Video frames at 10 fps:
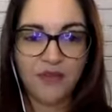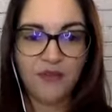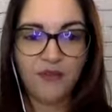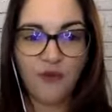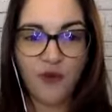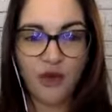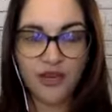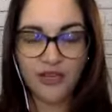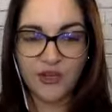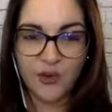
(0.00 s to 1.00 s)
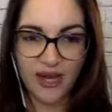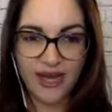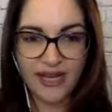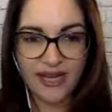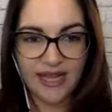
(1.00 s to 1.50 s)
4 is
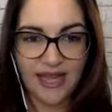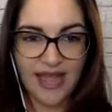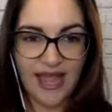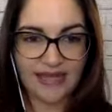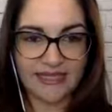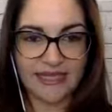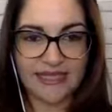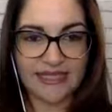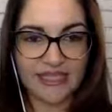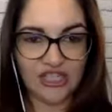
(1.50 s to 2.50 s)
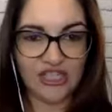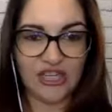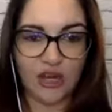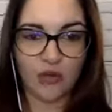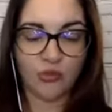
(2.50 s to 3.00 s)
creating and
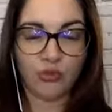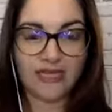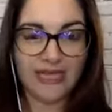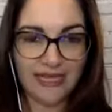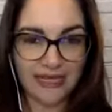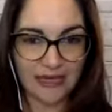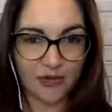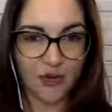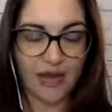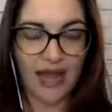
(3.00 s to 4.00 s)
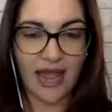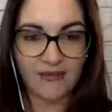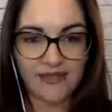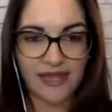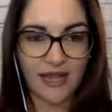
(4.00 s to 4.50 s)
conditioning a routine or a
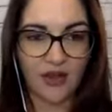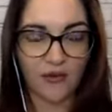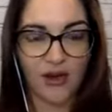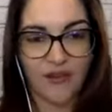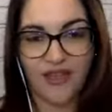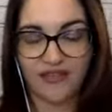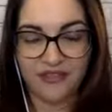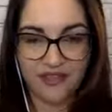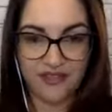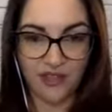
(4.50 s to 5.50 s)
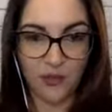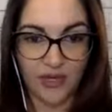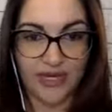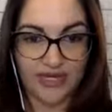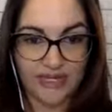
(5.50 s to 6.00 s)
lifestyle around that thing that you
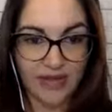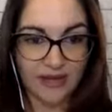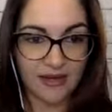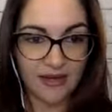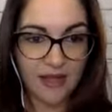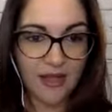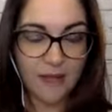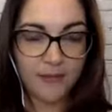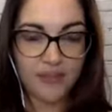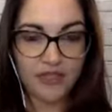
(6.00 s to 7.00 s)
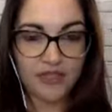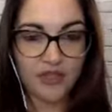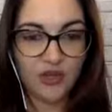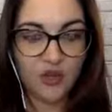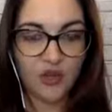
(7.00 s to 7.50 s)
want to get done, because
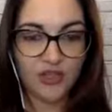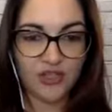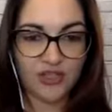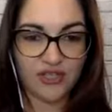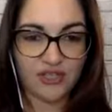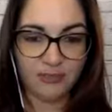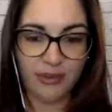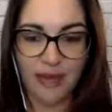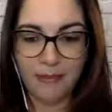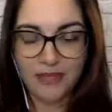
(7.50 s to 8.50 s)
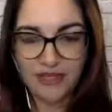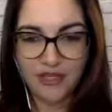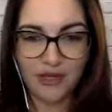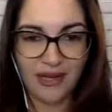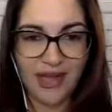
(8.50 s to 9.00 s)
you don't want to just plop it
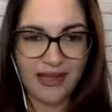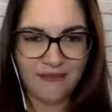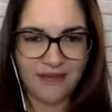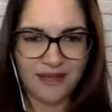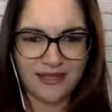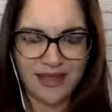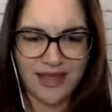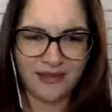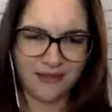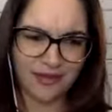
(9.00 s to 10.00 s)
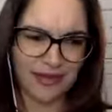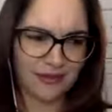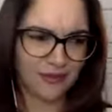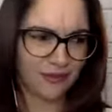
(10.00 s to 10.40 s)
into your life and it's kind of like,